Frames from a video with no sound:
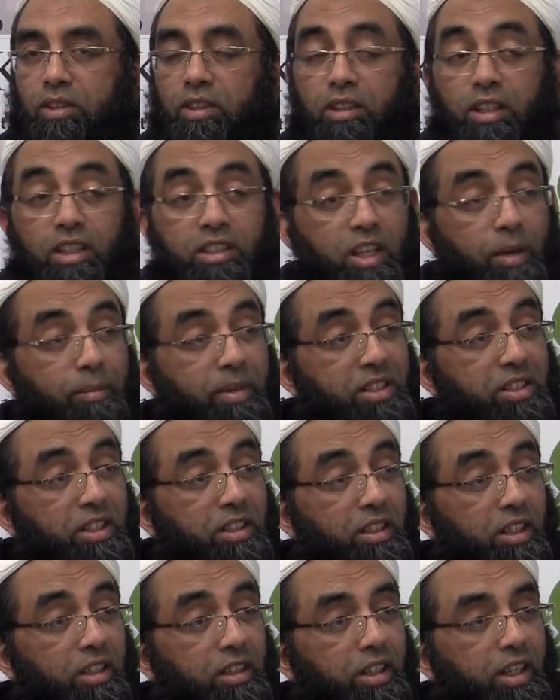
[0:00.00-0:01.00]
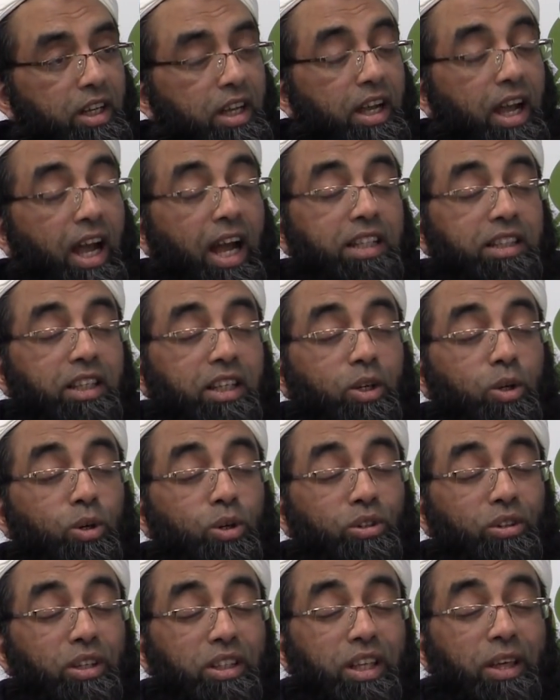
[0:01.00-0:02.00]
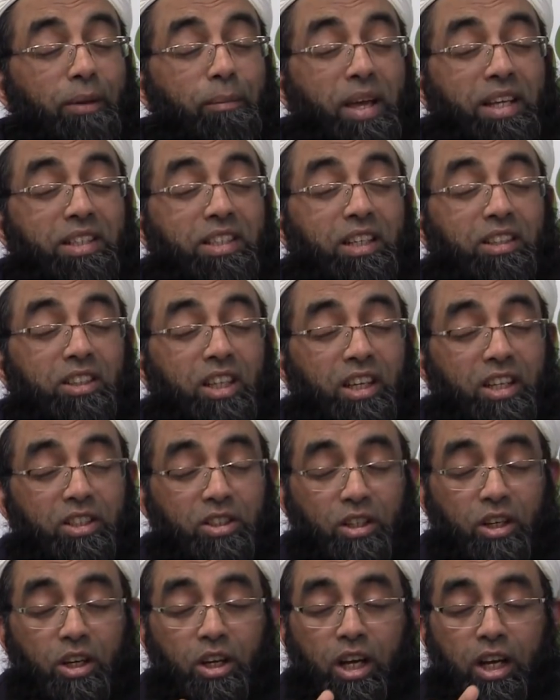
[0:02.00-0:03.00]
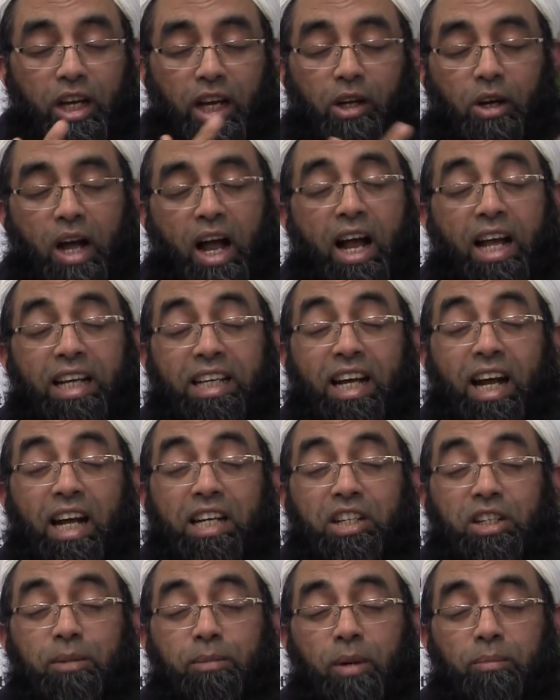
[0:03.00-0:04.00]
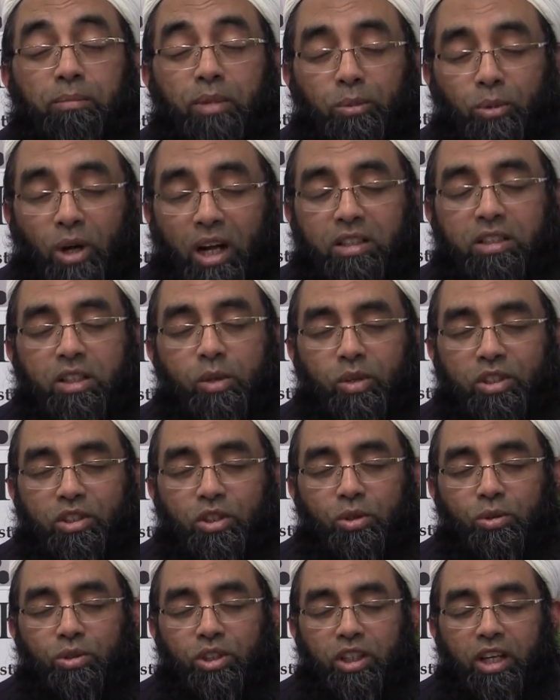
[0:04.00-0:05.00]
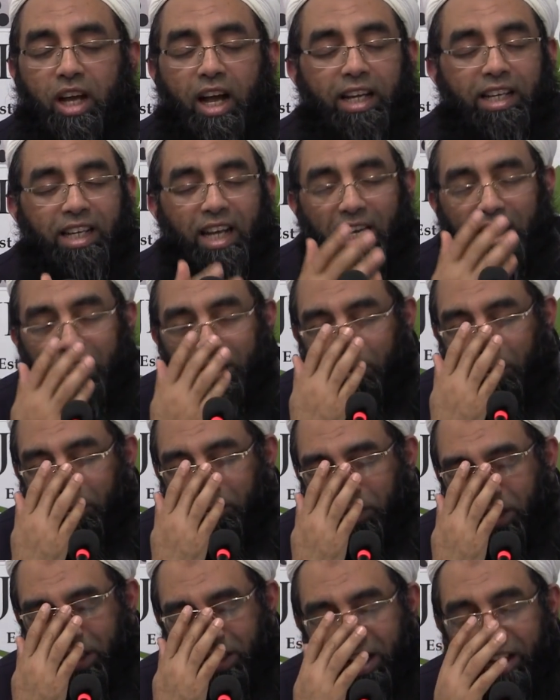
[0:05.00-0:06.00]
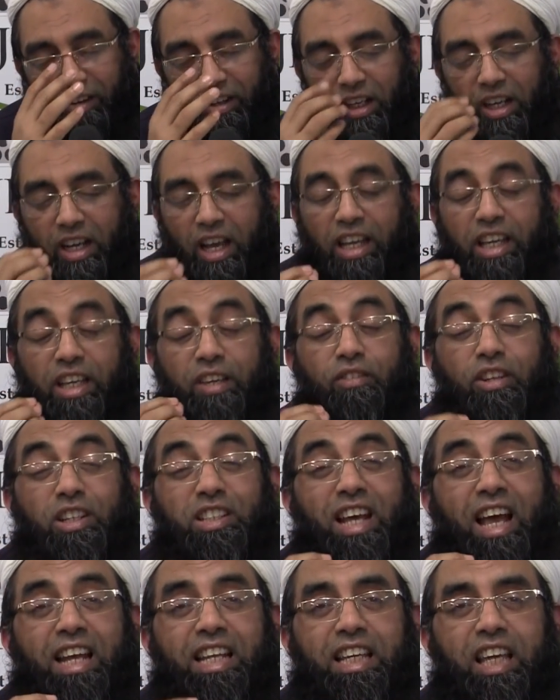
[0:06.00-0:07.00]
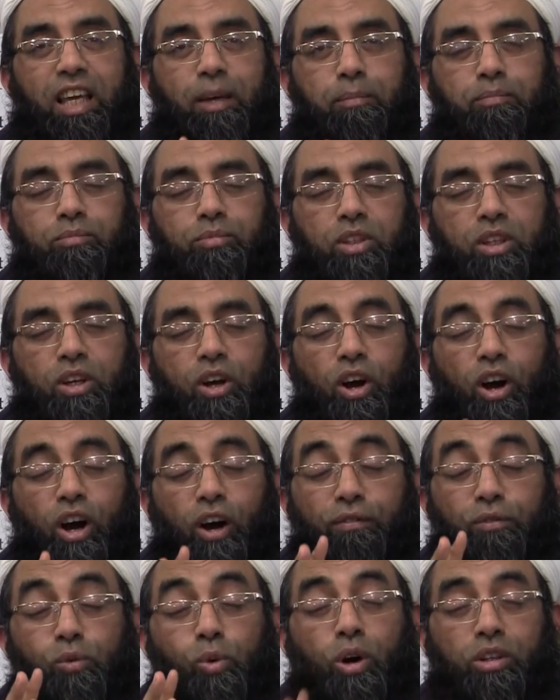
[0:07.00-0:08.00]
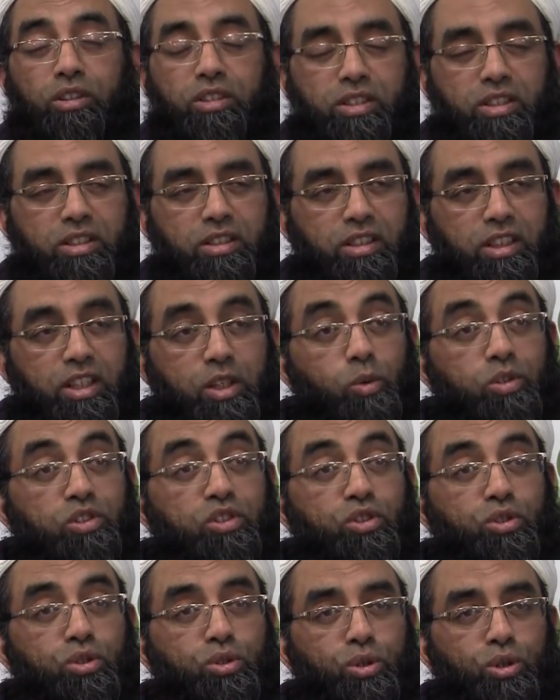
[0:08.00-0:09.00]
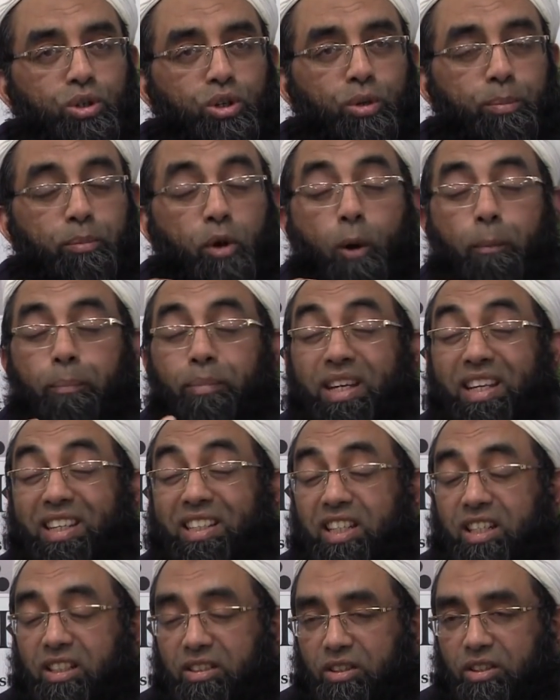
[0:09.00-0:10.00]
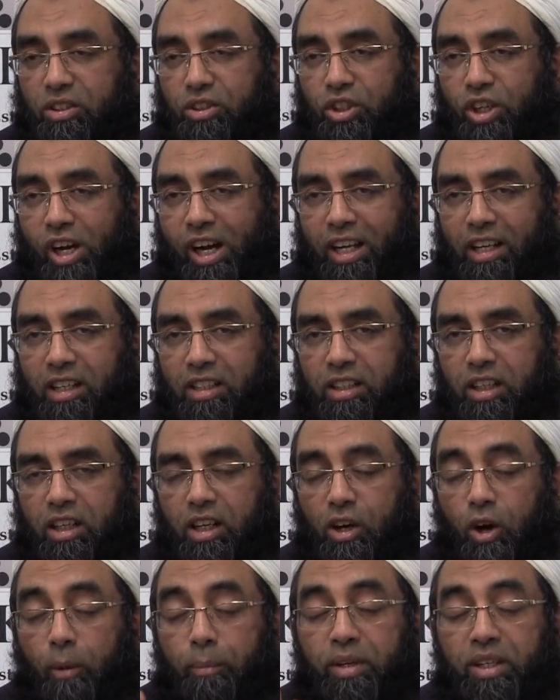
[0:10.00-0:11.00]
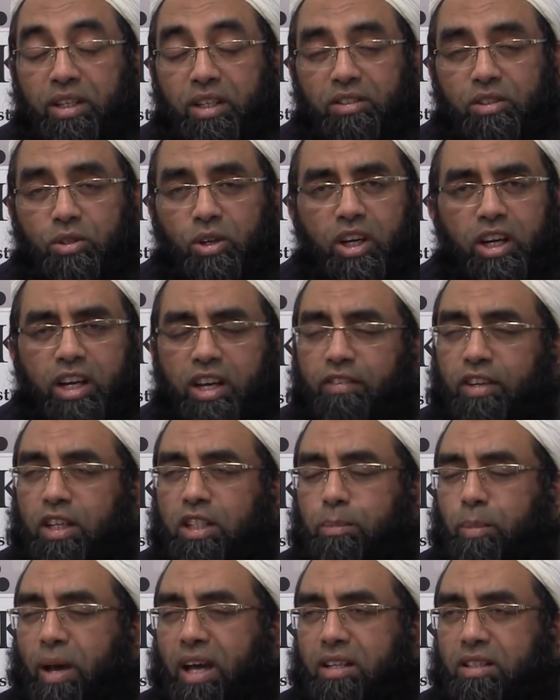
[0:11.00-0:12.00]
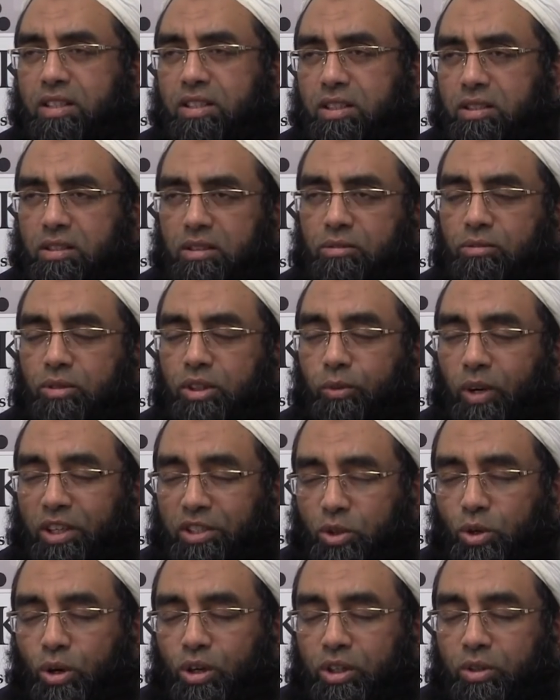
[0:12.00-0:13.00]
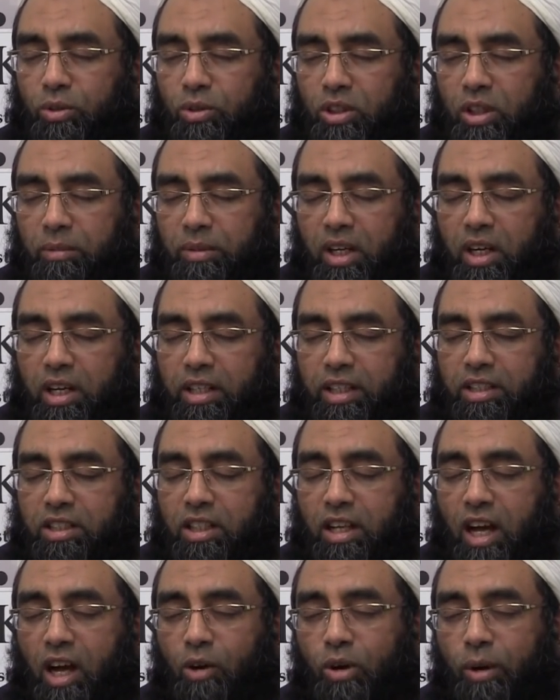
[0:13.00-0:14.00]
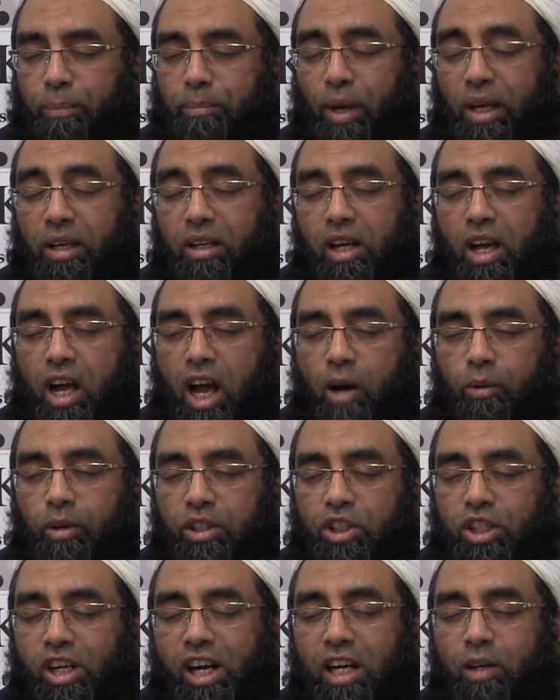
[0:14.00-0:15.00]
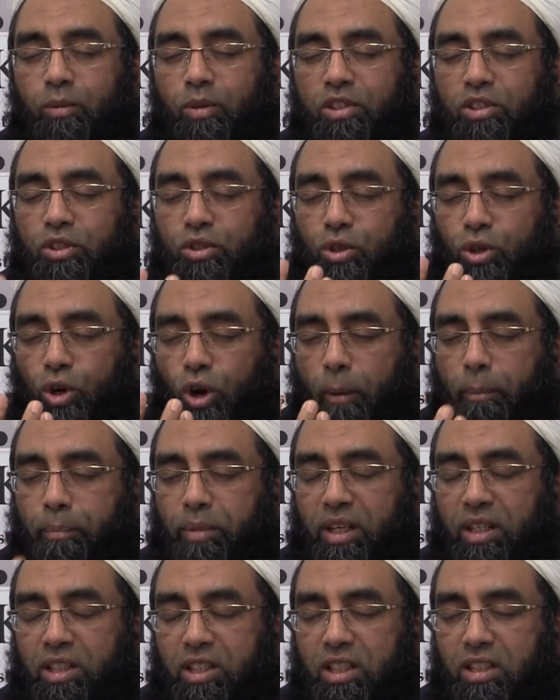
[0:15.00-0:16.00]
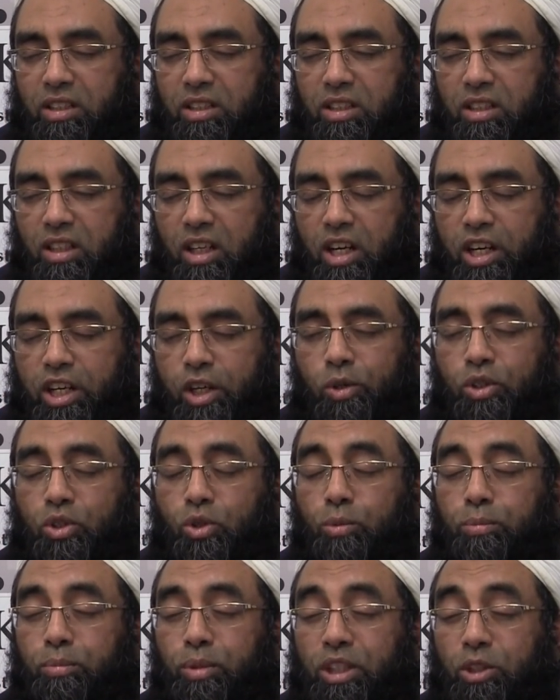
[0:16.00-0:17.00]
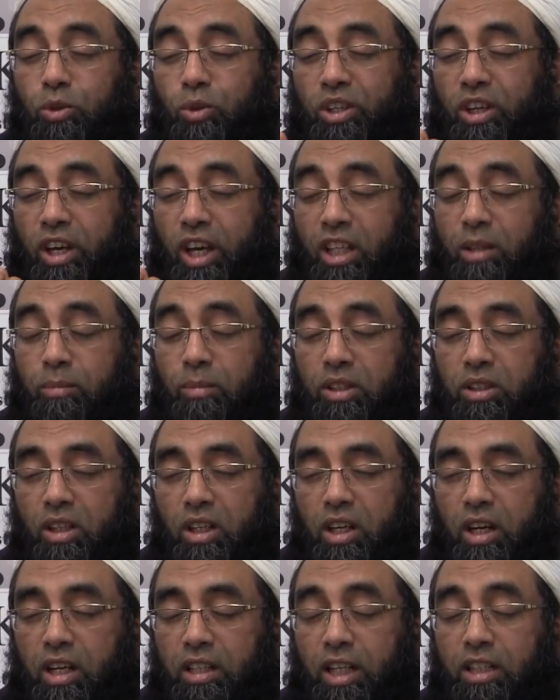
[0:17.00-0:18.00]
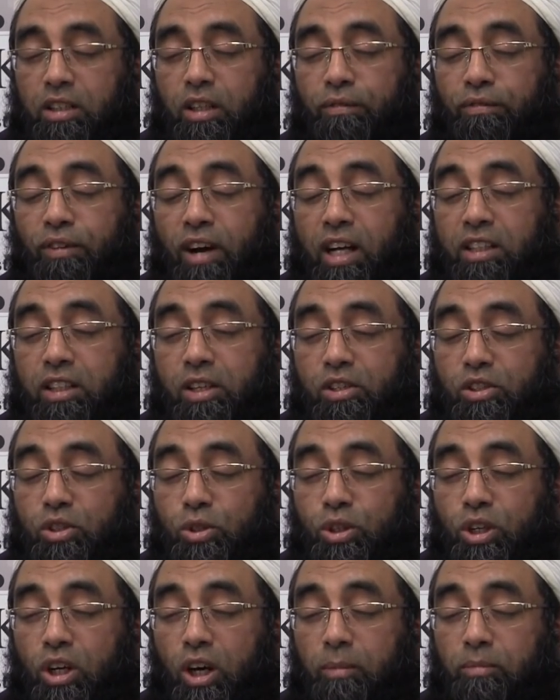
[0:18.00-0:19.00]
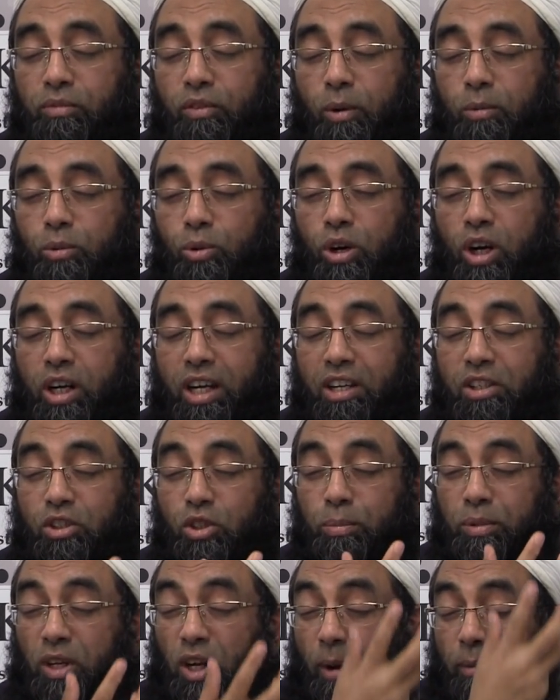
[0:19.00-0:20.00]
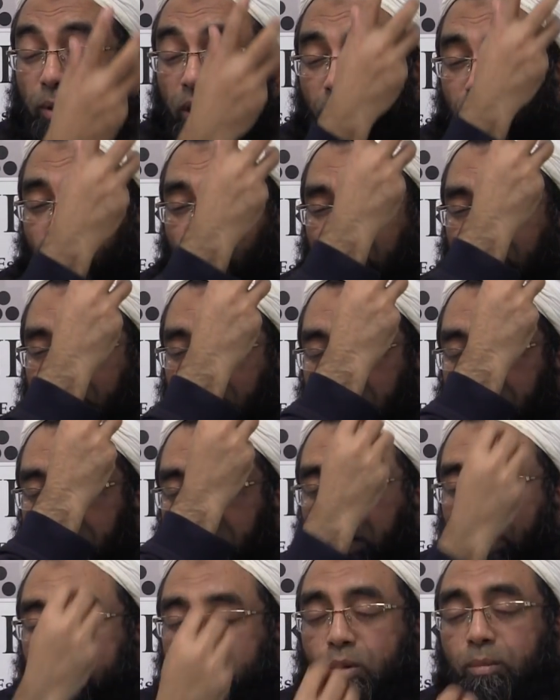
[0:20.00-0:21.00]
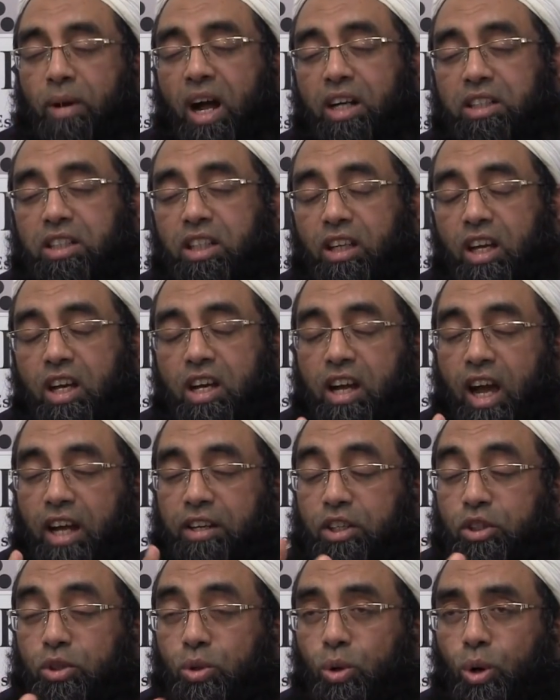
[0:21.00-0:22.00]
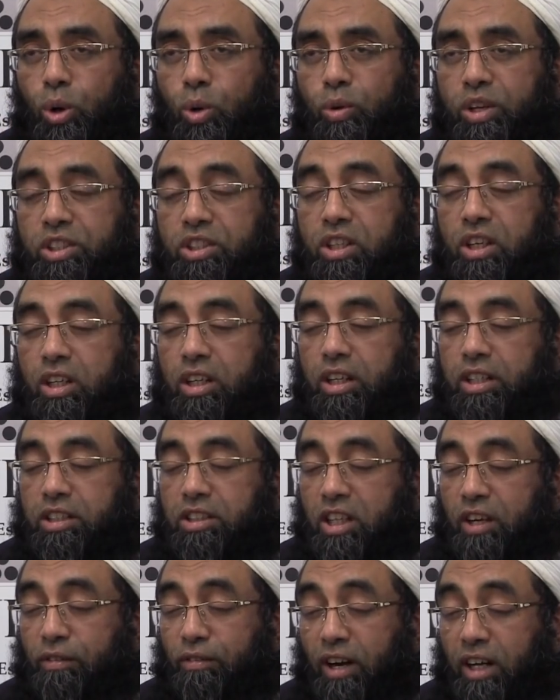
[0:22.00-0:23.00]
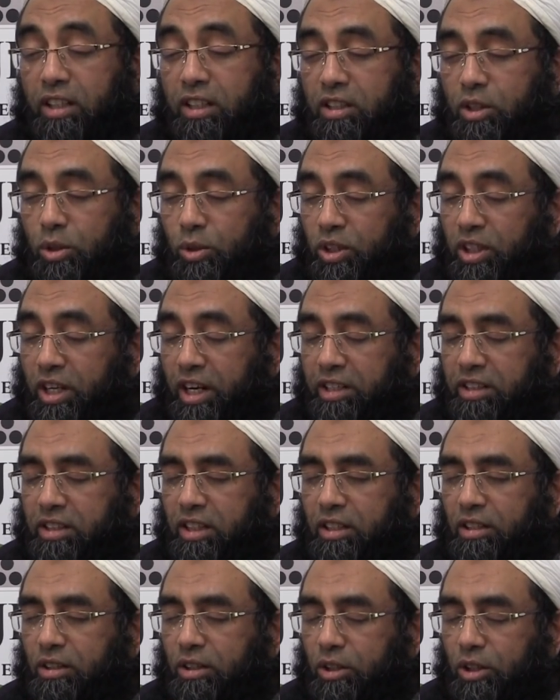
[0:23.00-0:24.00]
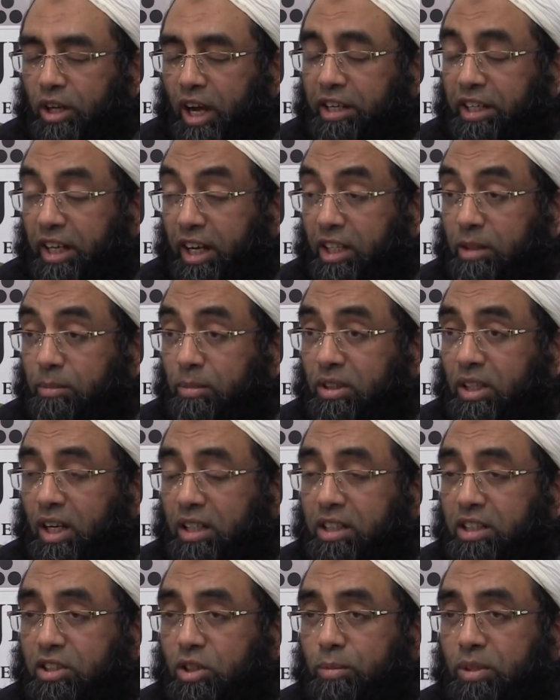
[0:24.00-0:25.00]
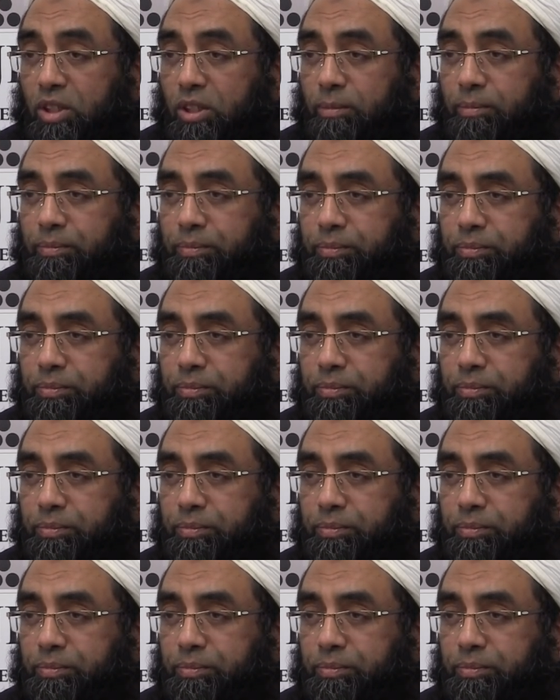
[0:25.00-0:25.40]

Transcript: That's the amazing thing. And the good, amazing thing is, I can't remember, whilst he was studying, I can't remember even telling him off once. He was so obedient child, obedience. Even his parents, when I was talking to them, they said, our child was so obedient. He used to be doing khidmat, that the father used to come from work, he used to be coming from, immediately from attic, and he used to always say, Father, do you need anything? Any khidmat that needs to be done.